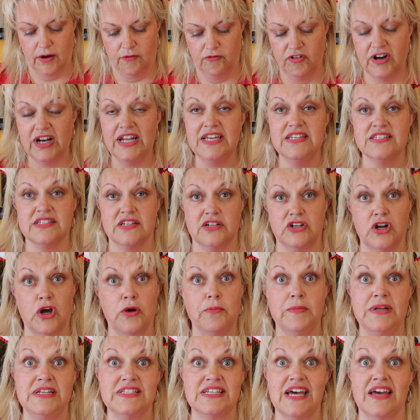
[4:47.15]
released on
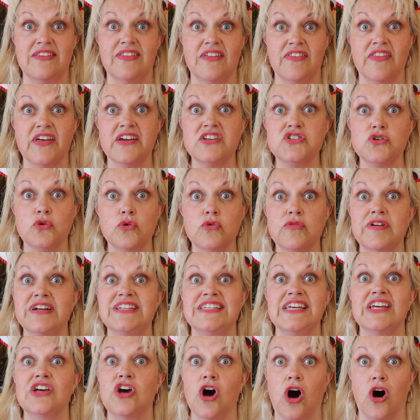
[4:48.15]
opening day, that they'd
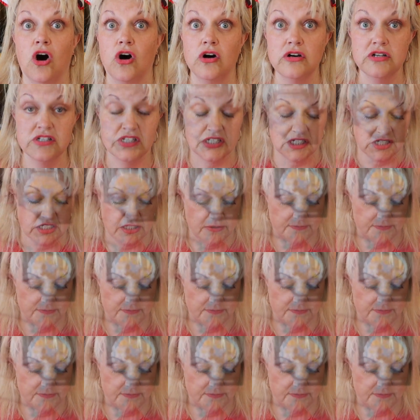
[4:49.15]
already got.